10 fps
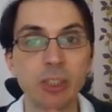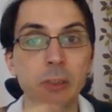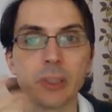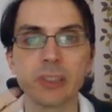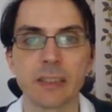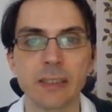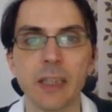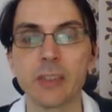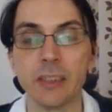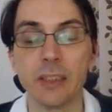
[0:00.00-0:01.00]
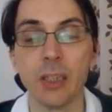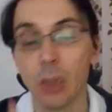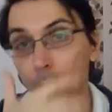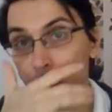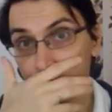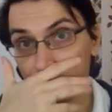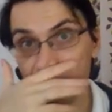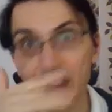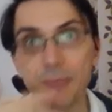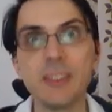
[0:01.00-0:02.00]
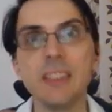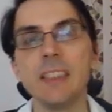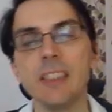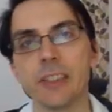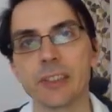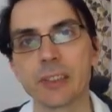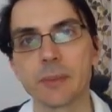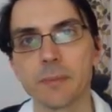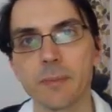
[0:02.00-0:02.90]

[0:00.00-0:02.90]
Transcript: he was cataloging over 15 years.